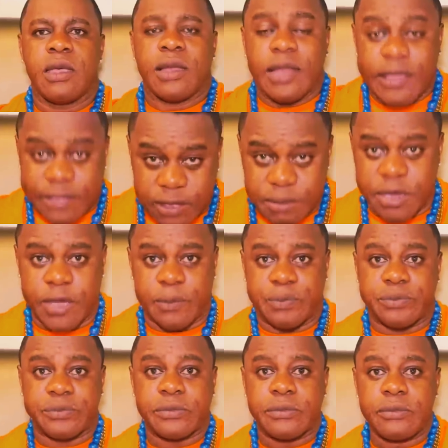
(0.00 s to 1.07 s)
Listen me,
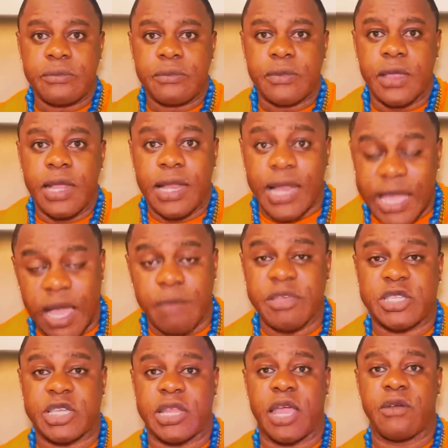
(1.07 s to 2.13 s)
Lenga me
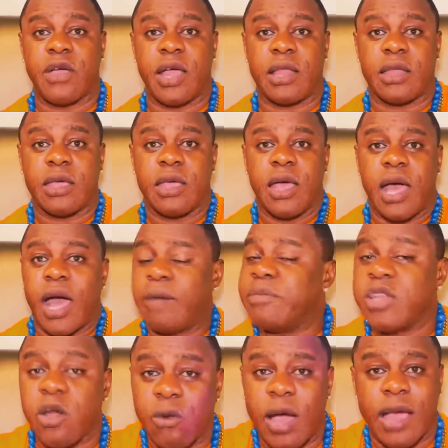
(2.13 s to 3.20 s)
general, I
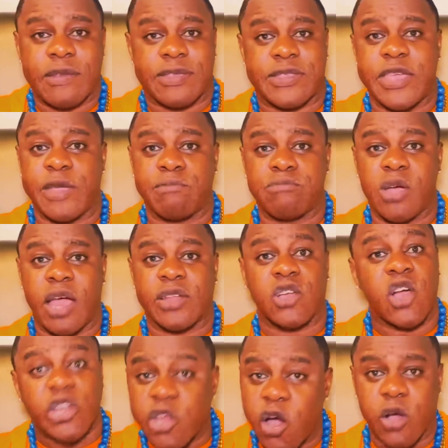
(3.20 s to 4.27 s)
mean I want Sting brand
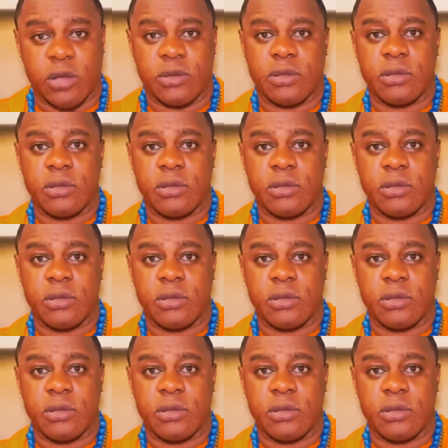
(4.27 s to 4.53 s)
go down.